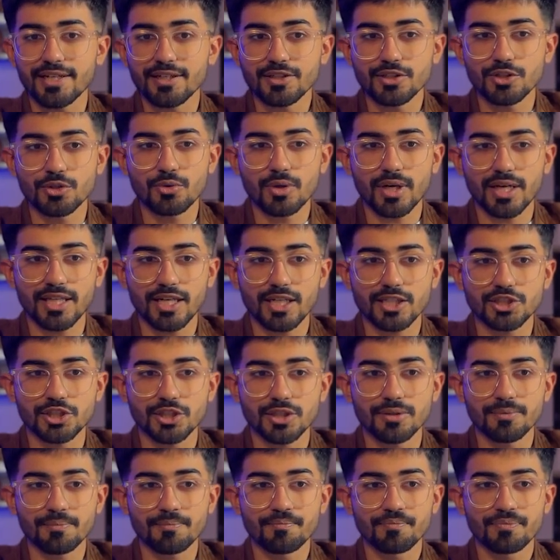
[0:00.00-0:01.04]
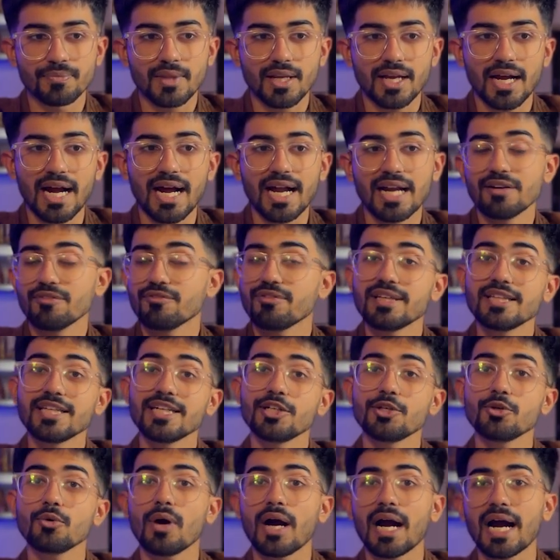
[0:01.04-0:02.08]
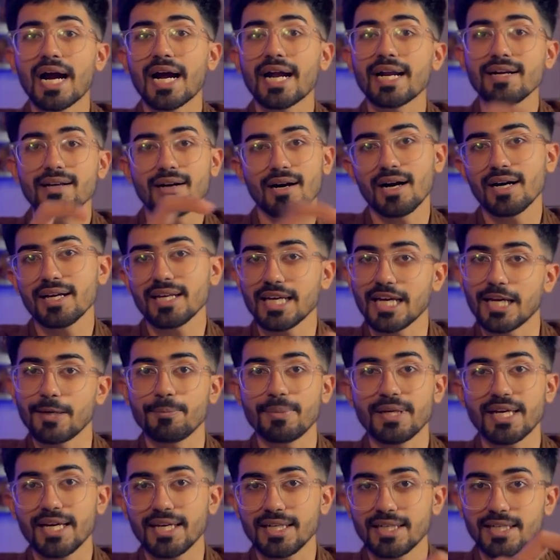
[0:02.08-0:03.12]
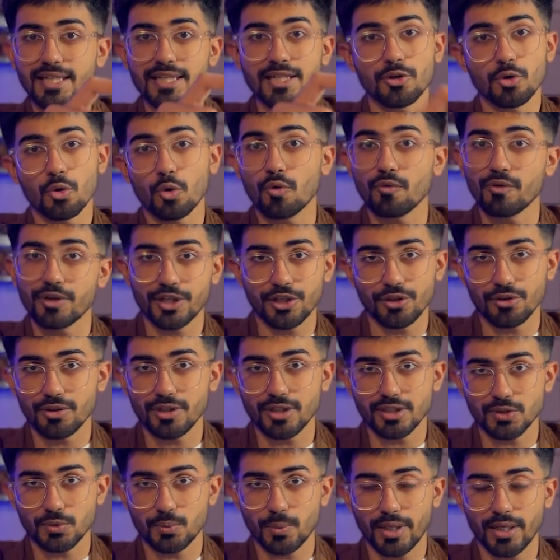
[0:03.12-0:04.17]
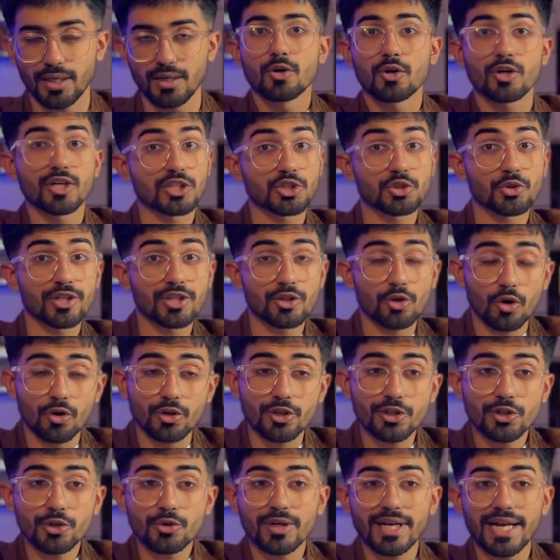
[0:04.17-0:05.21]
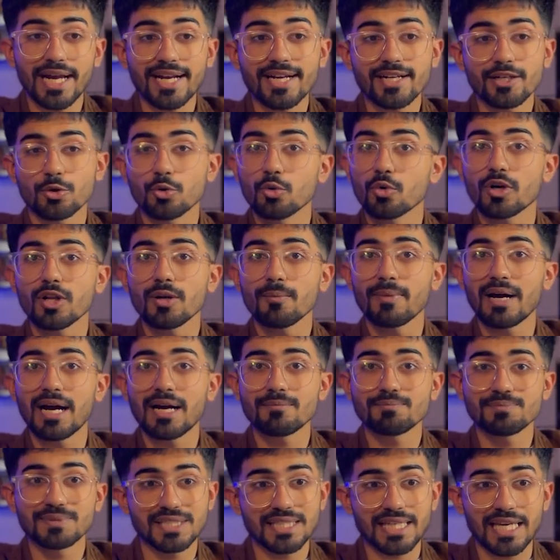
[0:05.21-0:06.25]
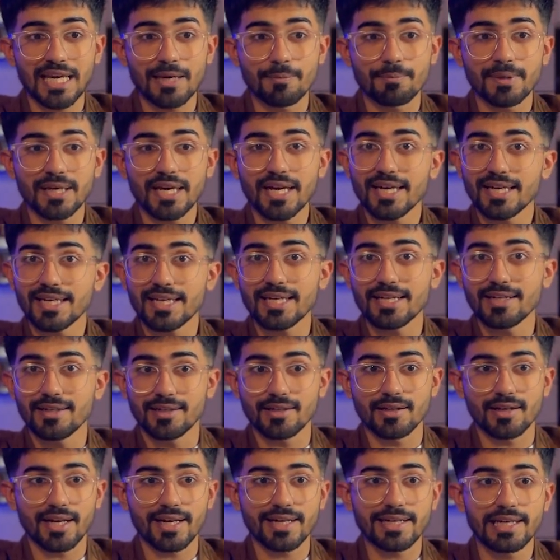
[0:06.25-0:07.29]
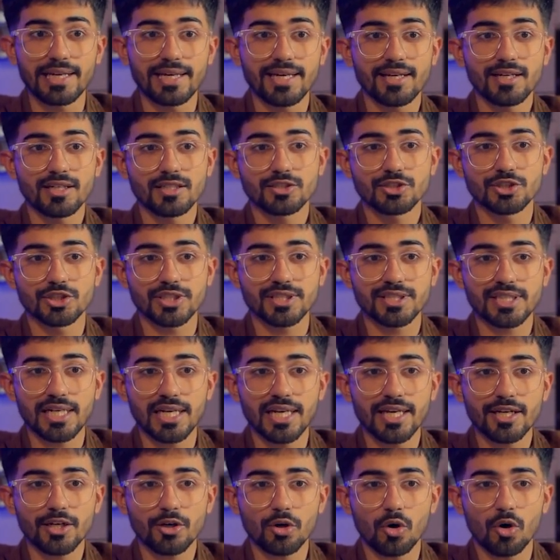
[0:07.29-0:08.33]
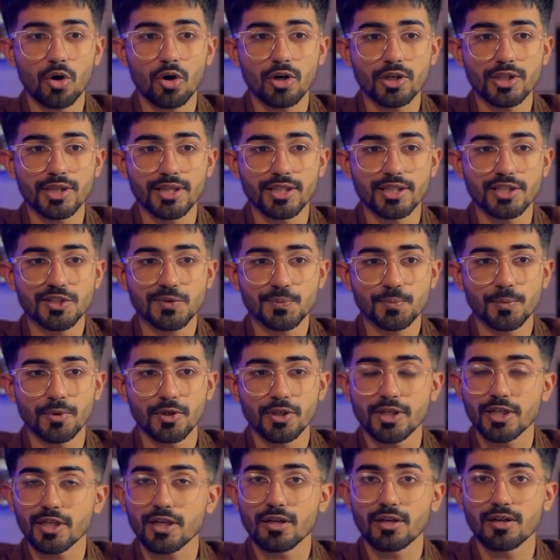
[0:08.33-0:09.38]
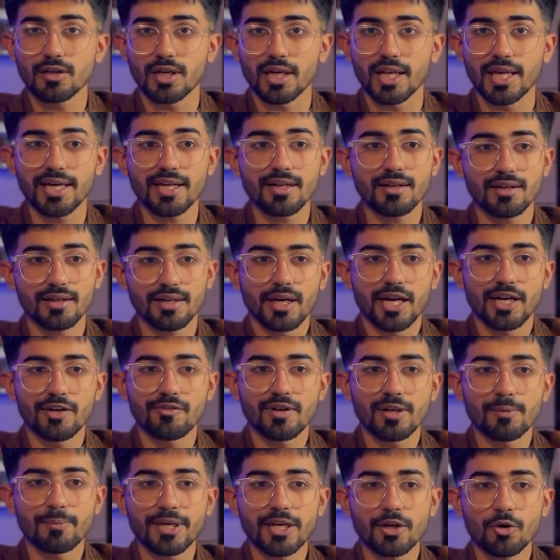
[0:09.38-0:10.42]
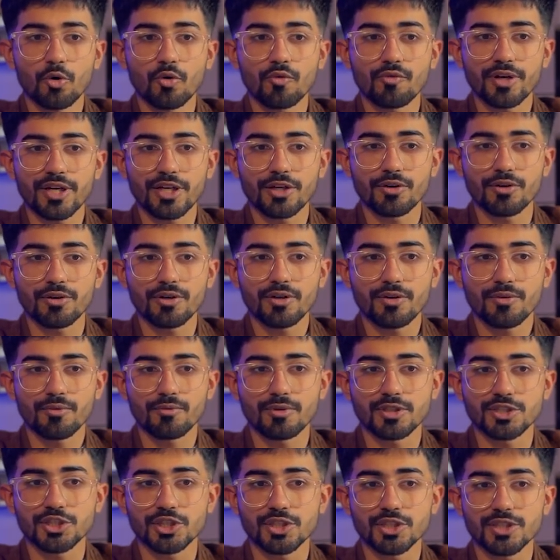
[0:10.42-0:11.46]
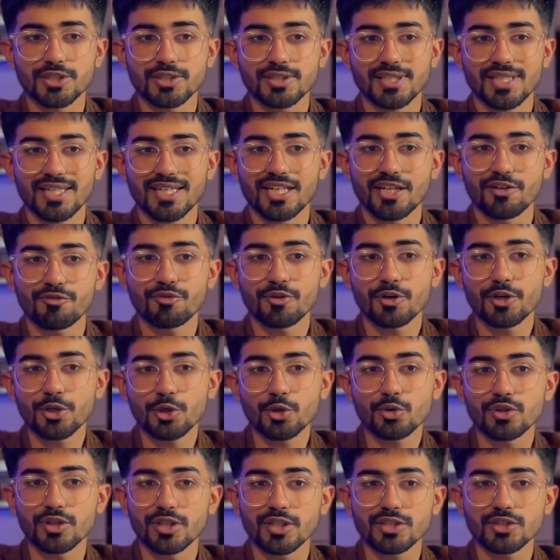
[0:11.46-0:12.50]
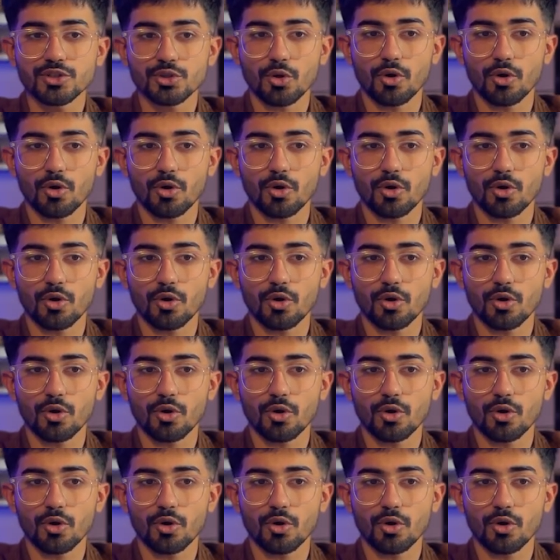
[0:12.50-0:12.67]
a new connection. And we need to add our API key over here as well. Okay, so in order to get Google Maps API key directly, just click on this particular link. It will be over here, which is refer to this